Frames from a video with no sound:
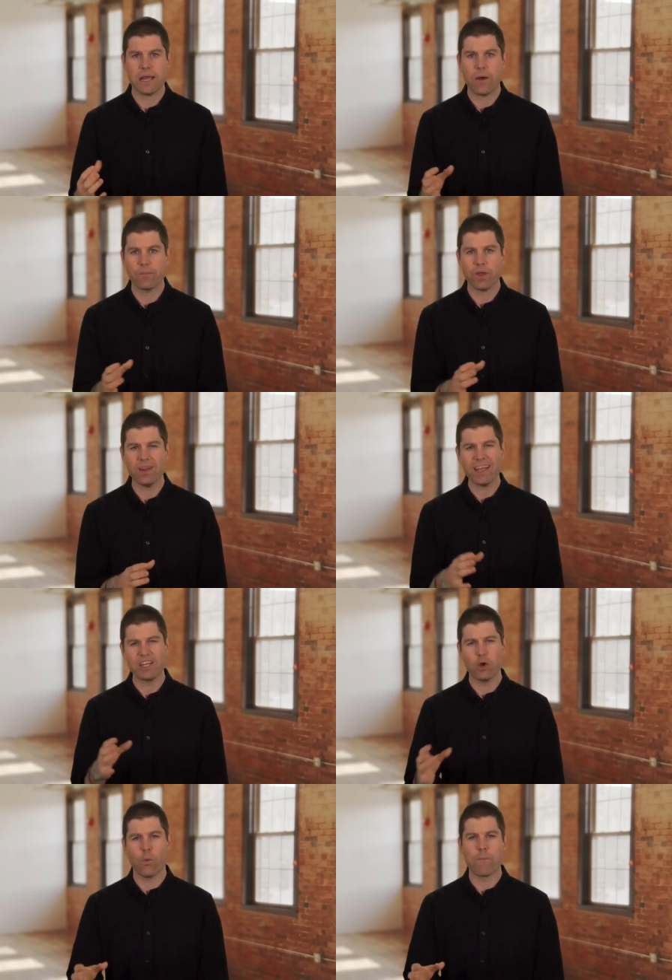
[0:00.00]
Now,
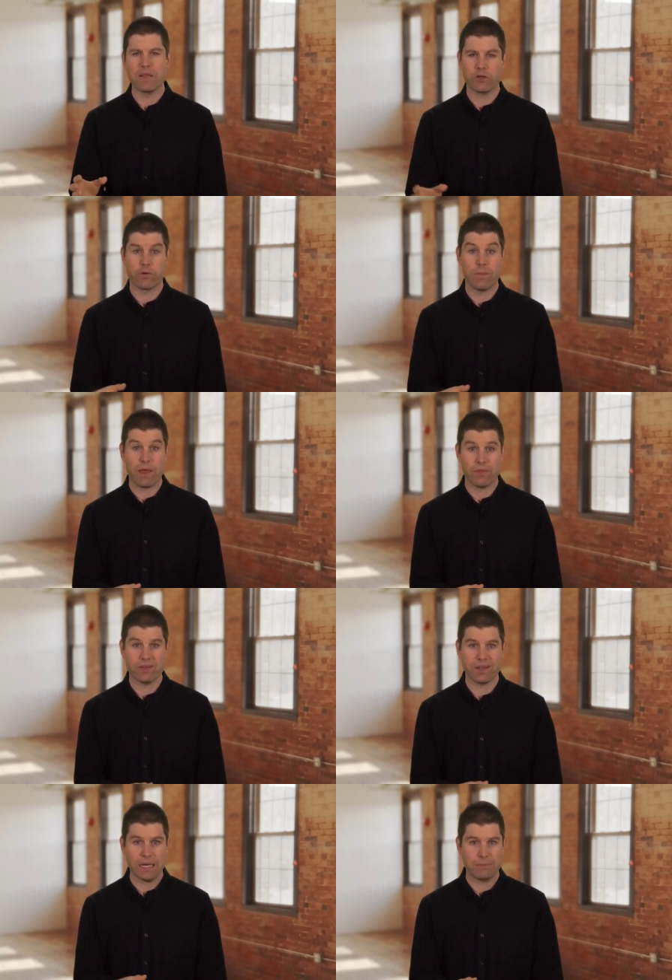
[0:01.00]
unlike the old mystery
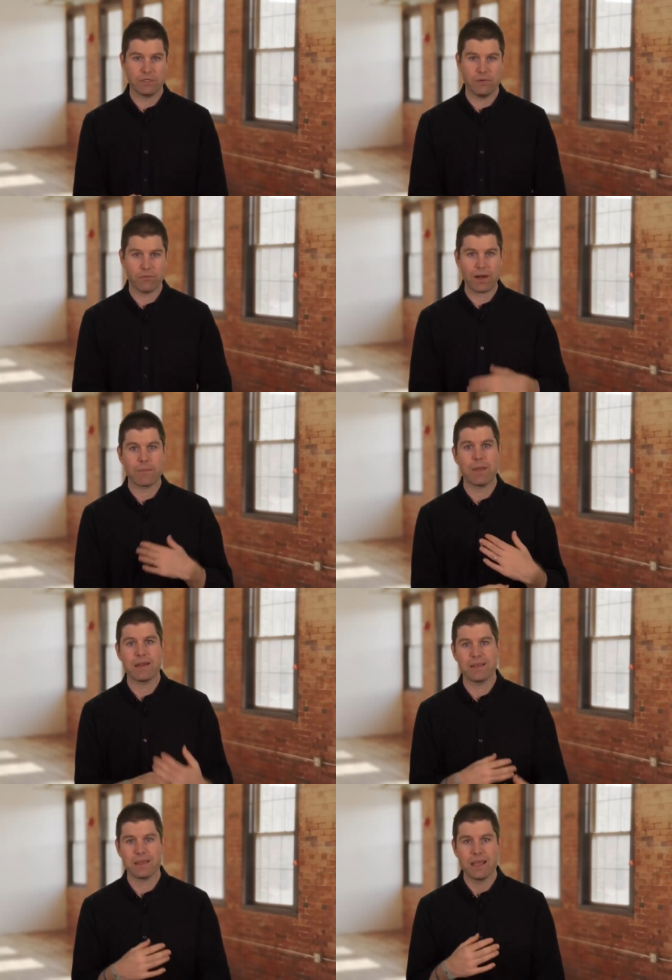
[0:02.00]
method types of
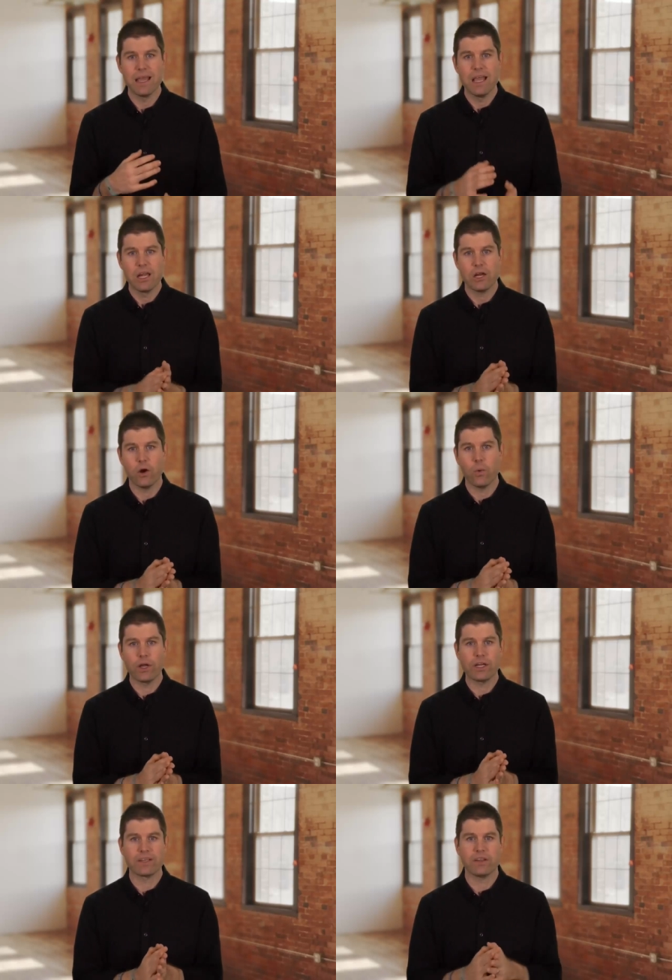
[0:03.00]
recommending,
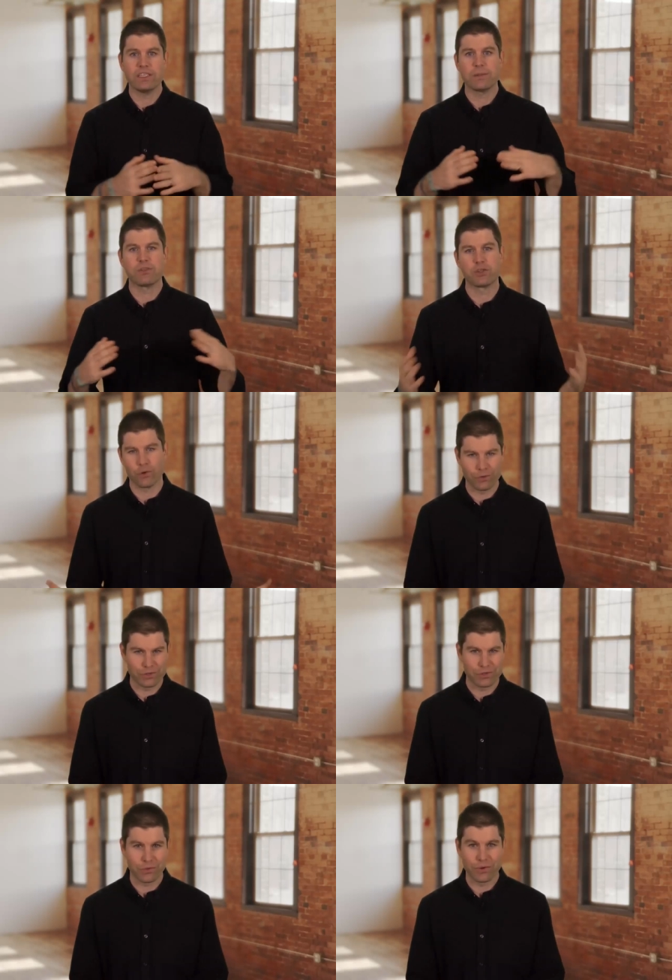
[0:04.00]
where you tell these absurd
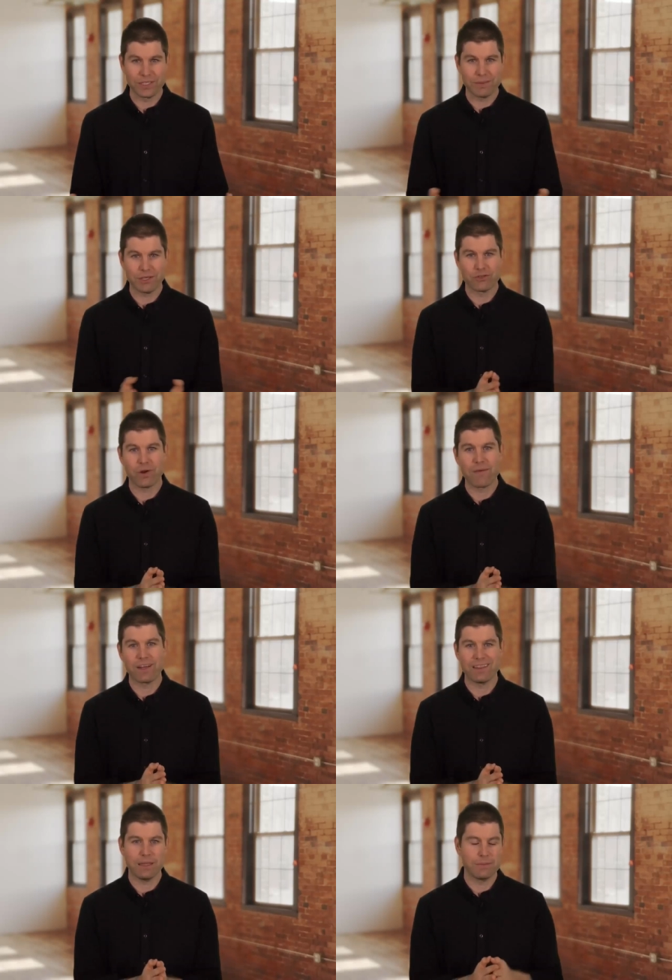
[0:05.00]
stories about
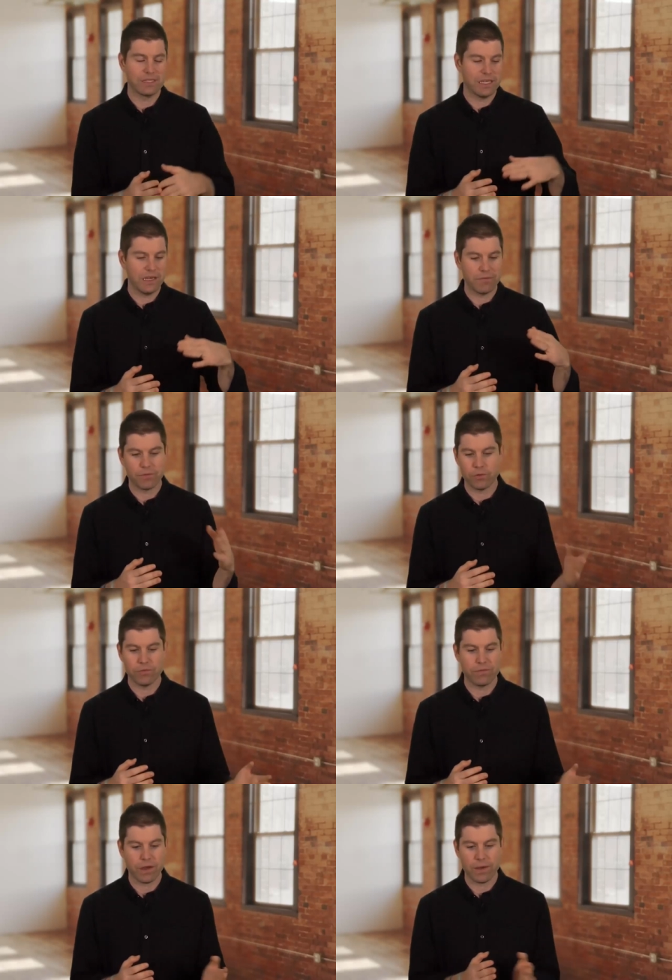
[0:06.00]
driving a limousine full
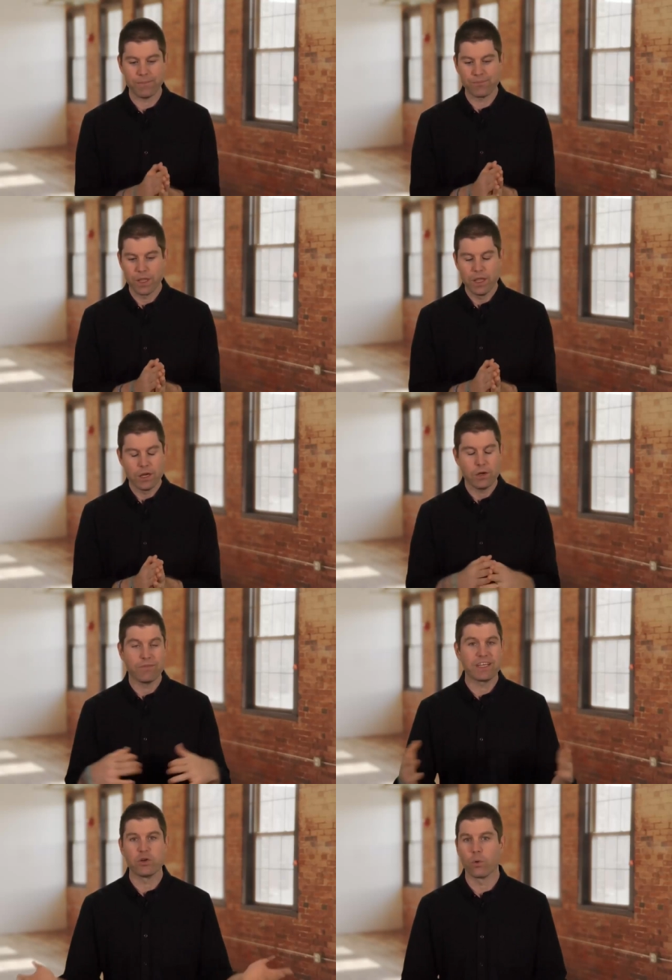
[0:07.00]
of,
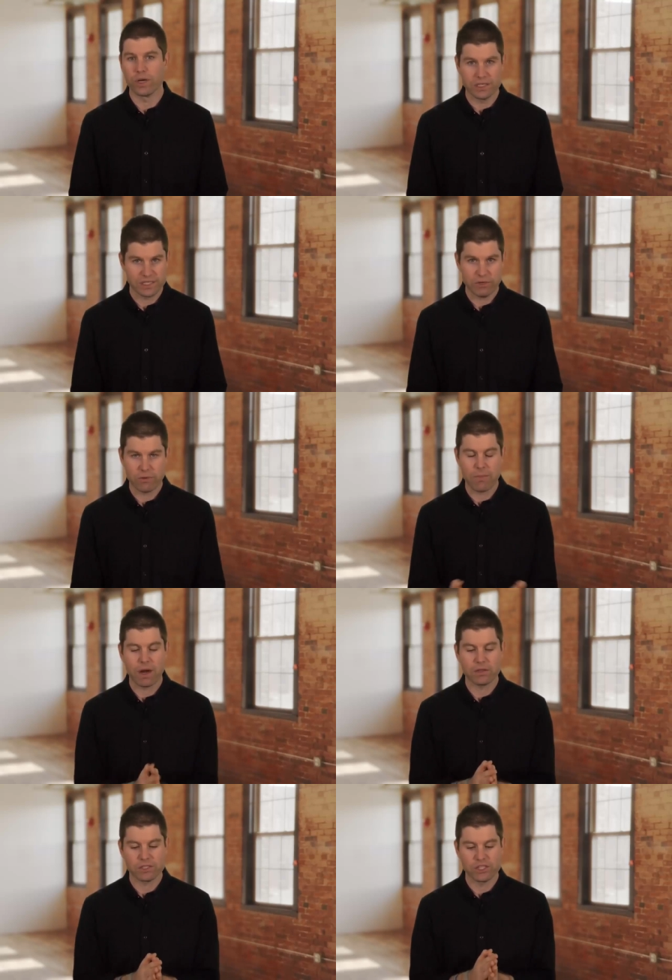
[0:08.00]
Victoria's Secret
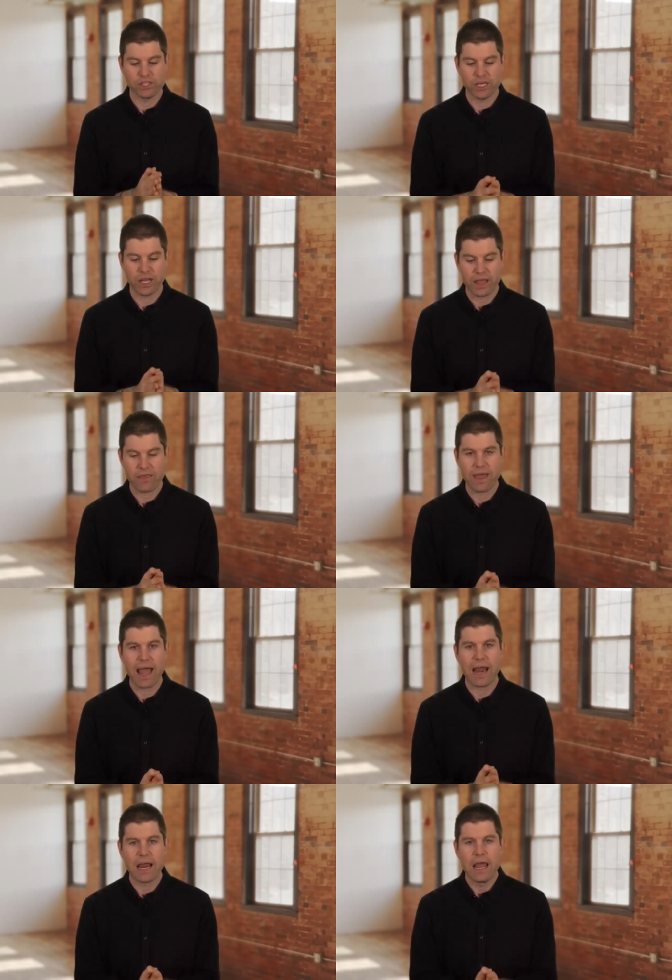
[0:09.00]
models and shit like
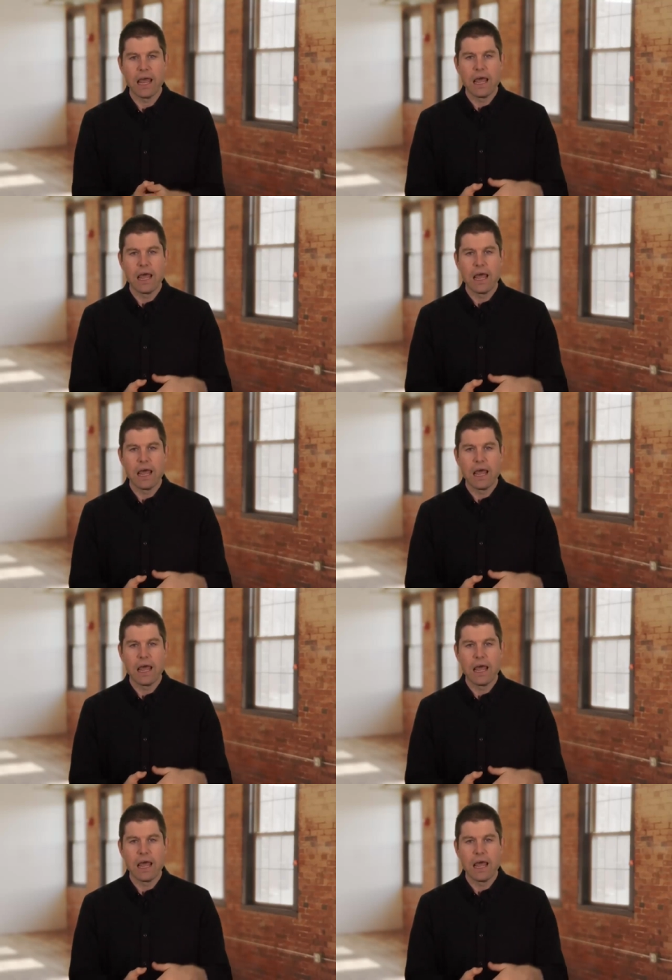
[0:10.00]
that,